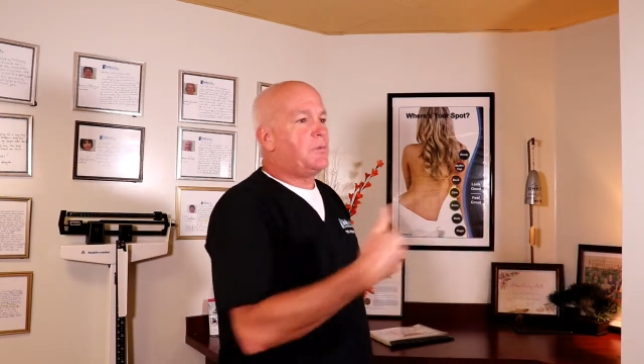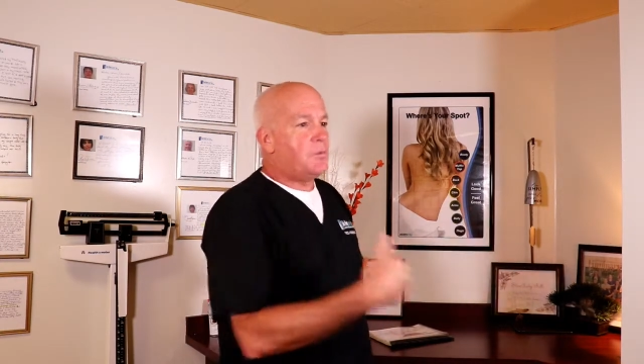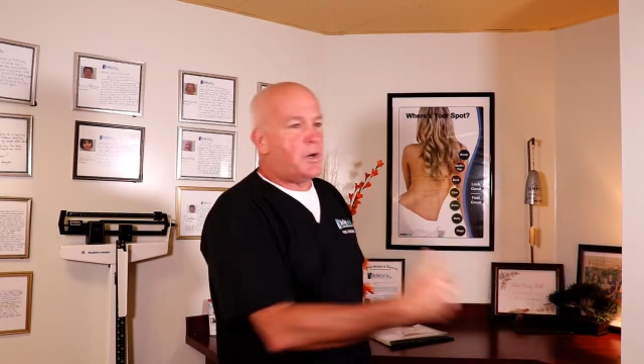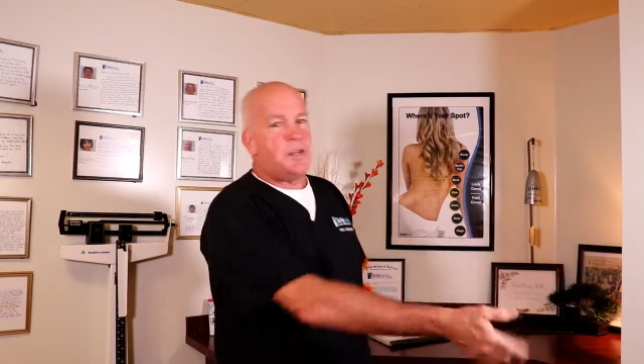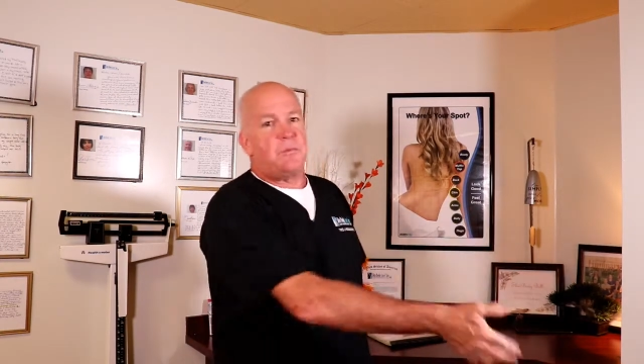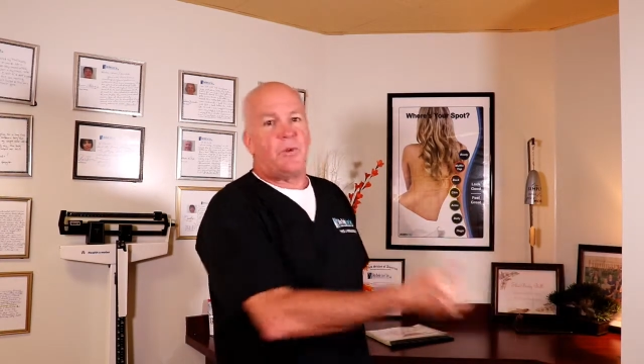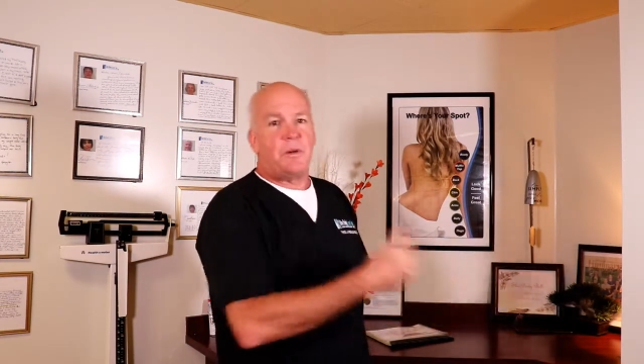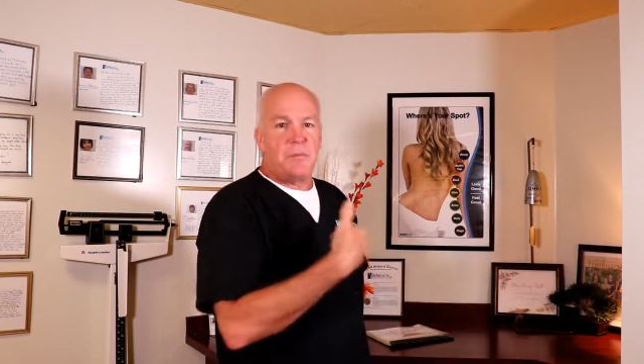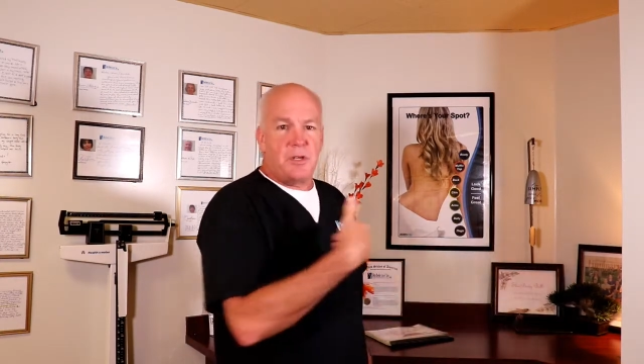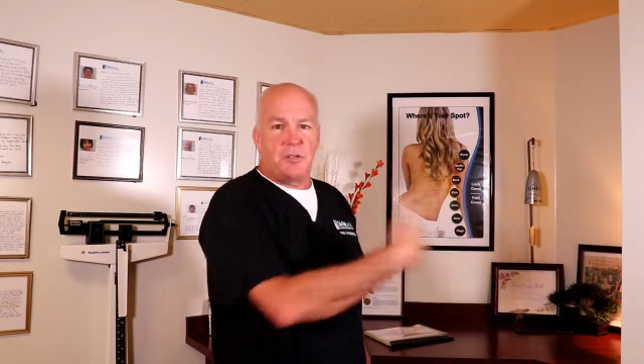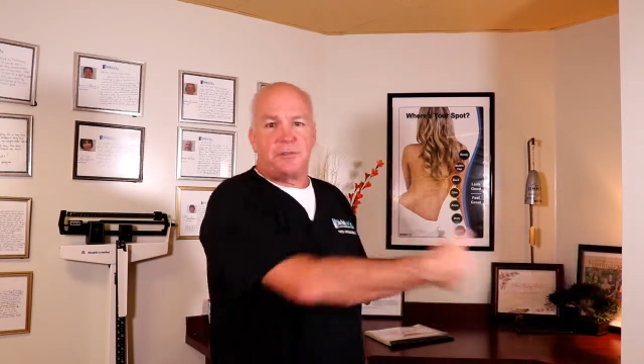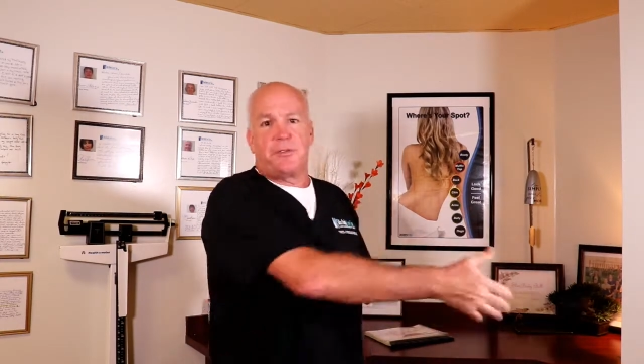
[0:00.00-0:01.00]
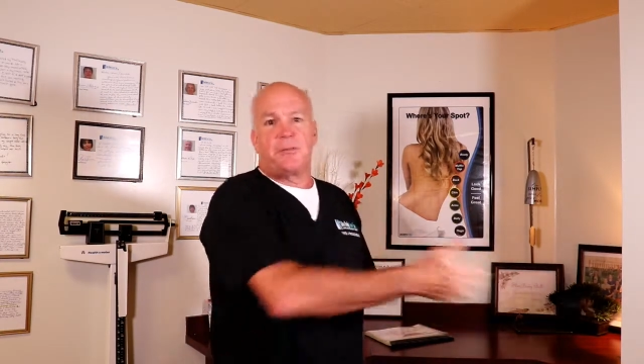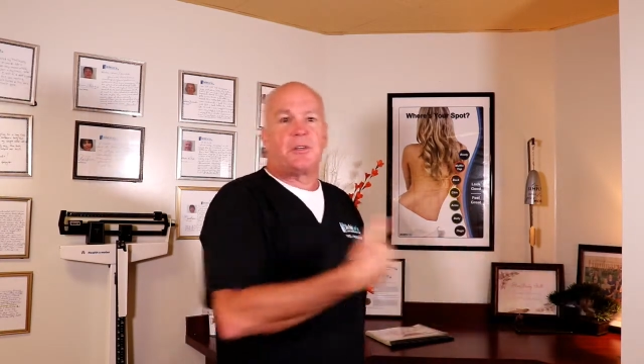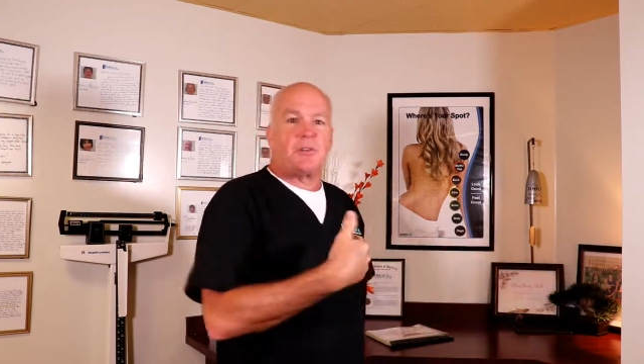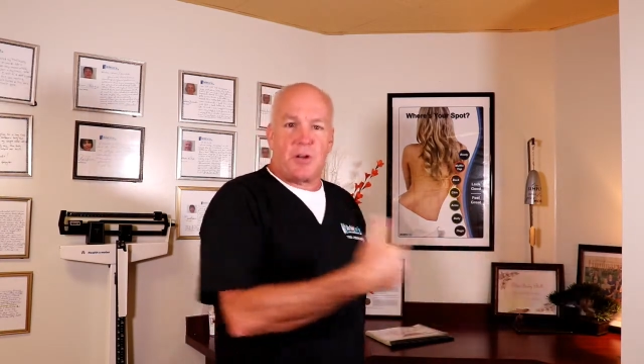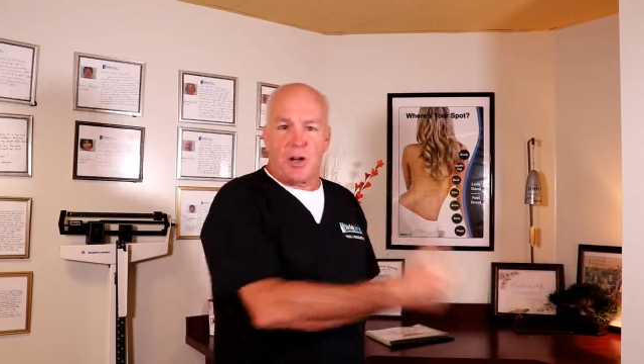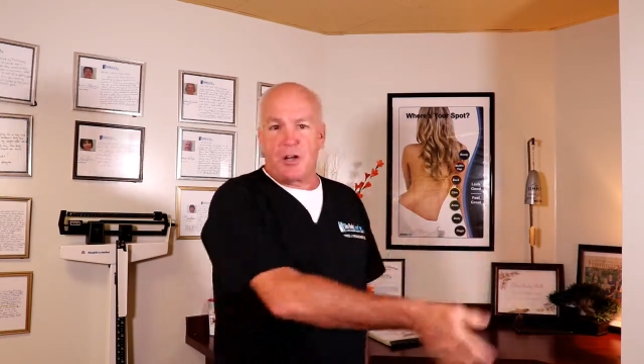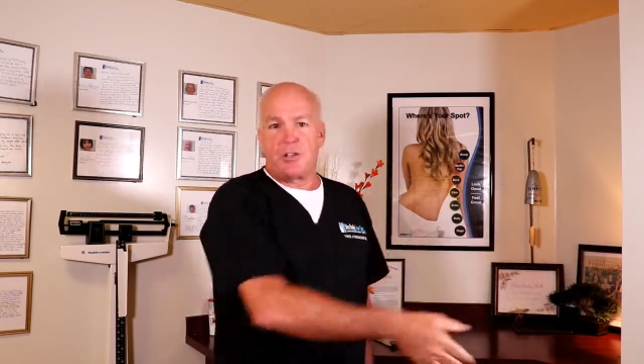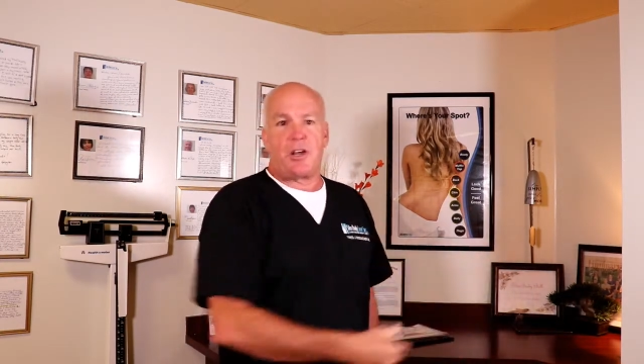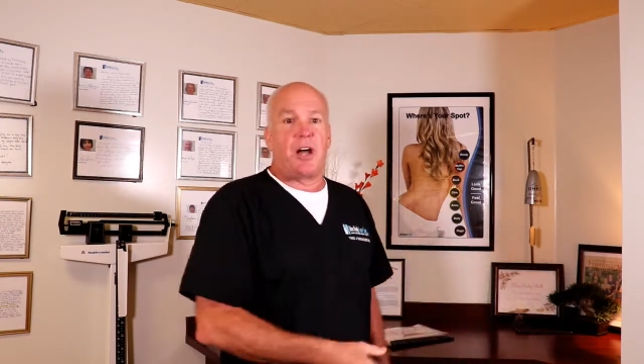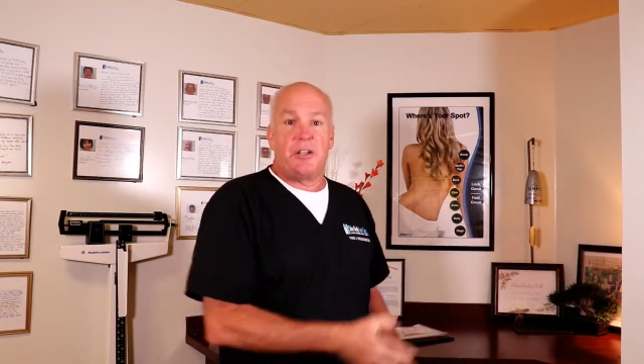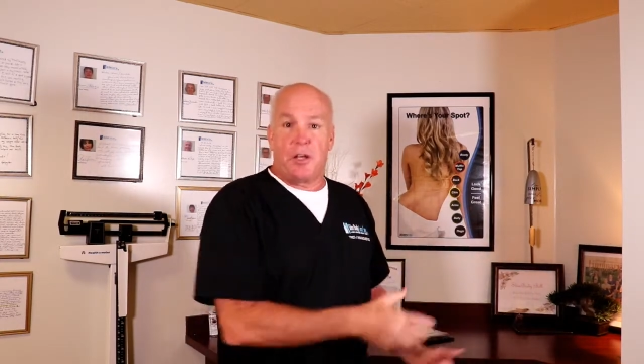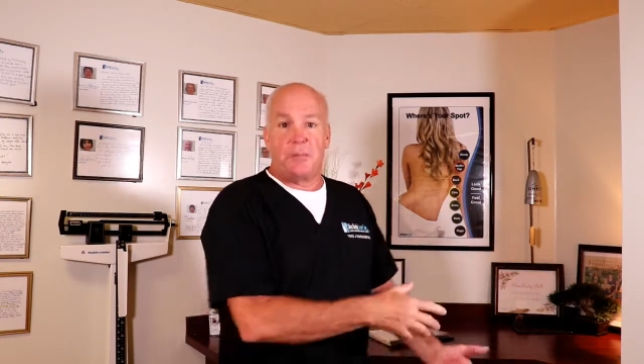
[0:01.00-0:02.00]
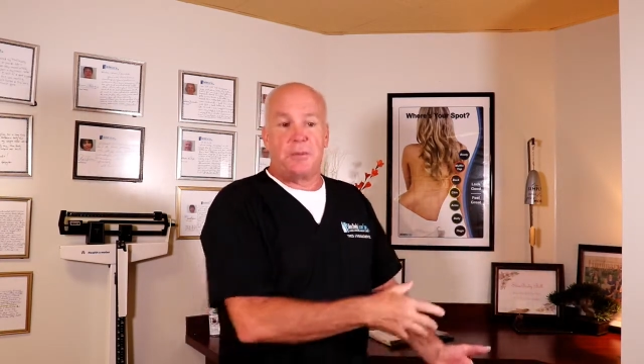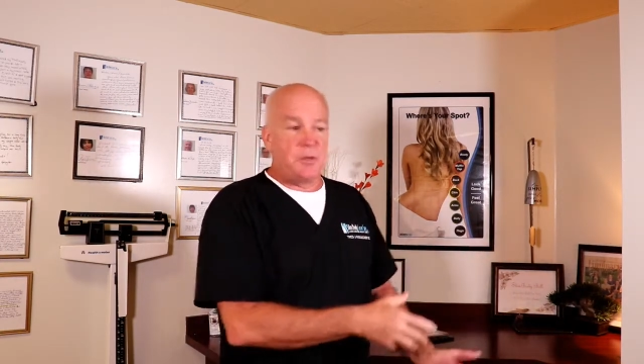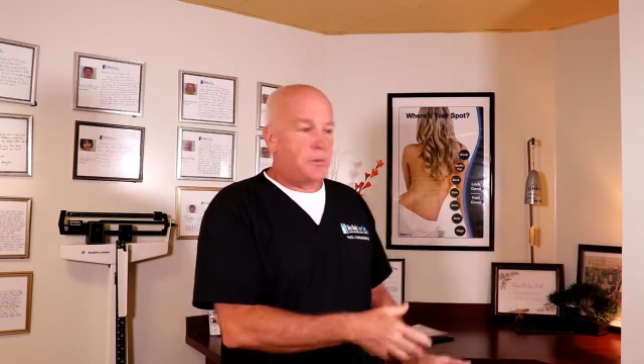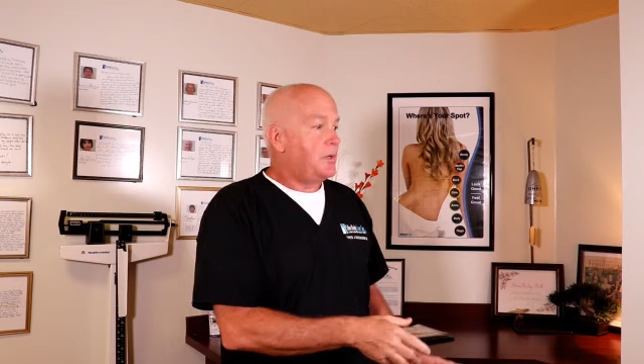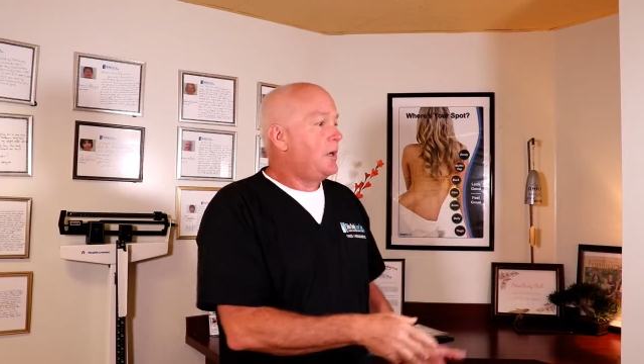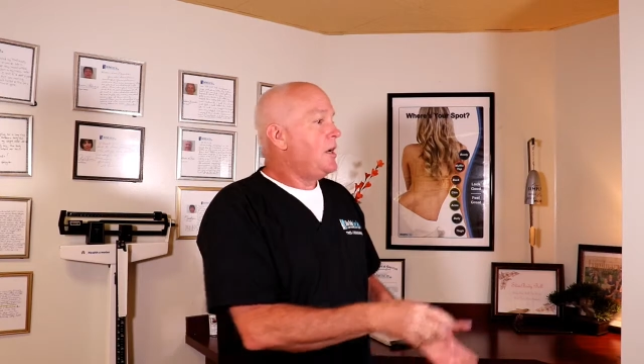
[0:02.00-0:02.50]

one meal from the garage, I'll help you.